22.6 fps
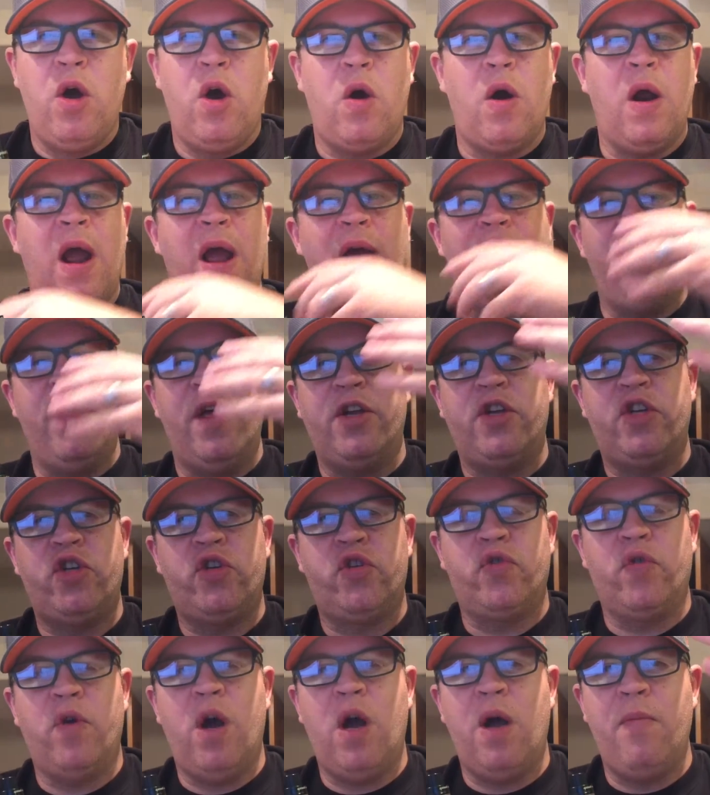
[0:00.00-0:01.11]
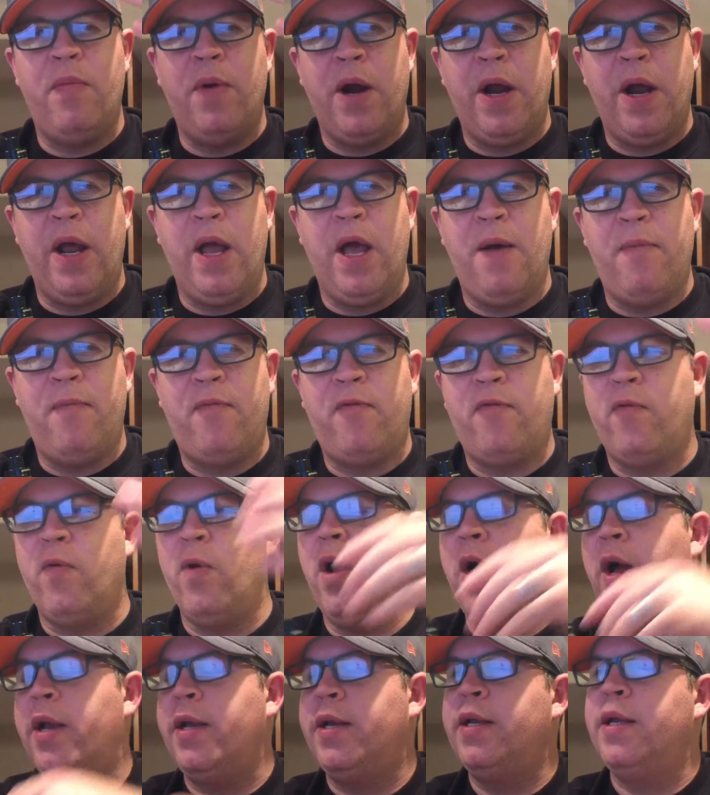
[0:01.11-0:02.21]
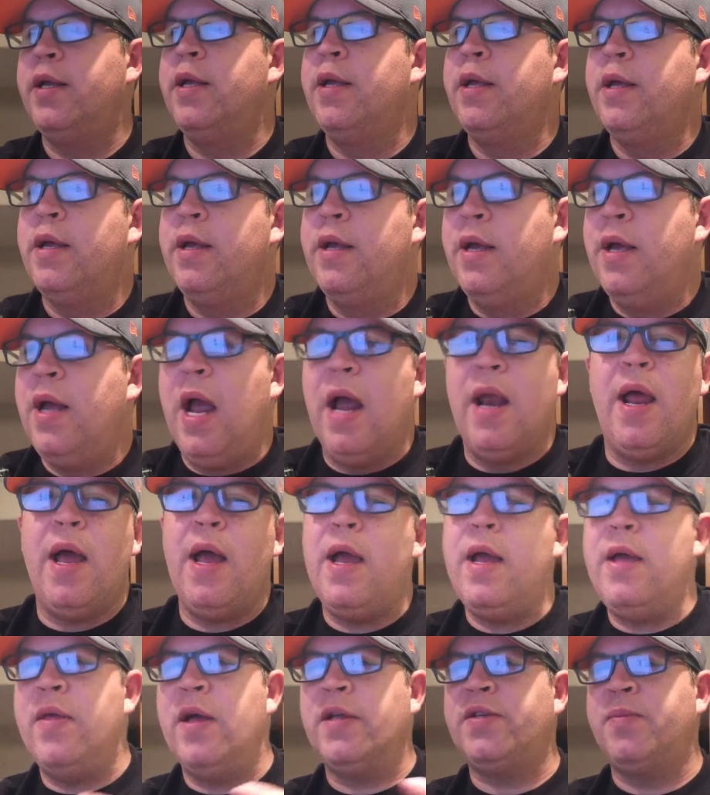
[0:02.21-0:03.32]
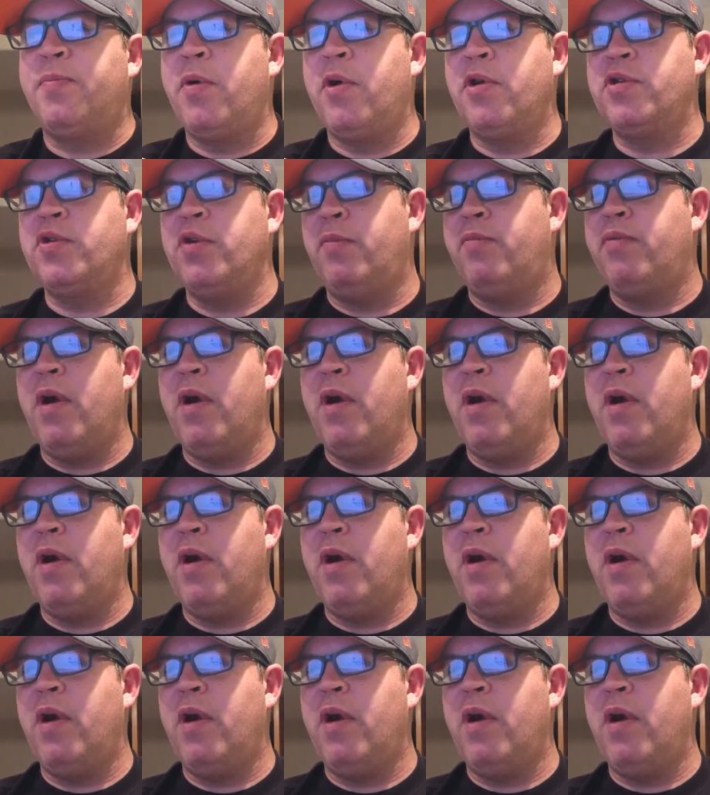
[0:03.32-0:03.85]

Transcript: or having that strawberry up front. And that's a personal